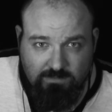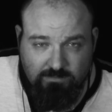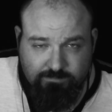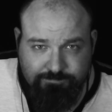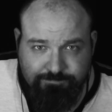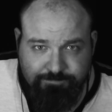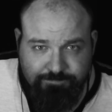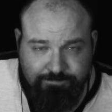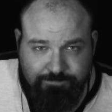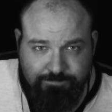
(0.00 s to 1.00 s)

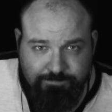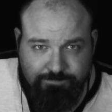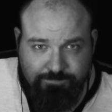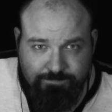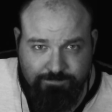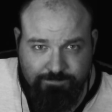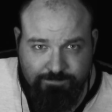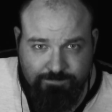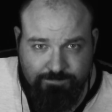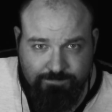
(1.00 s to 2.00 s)

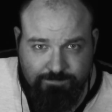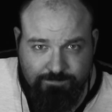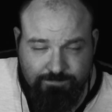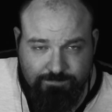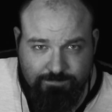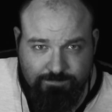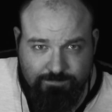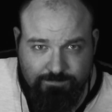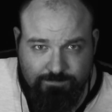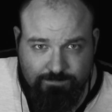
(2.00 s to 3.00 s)

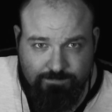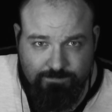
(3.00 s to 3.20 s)
No one is speaking in this clip.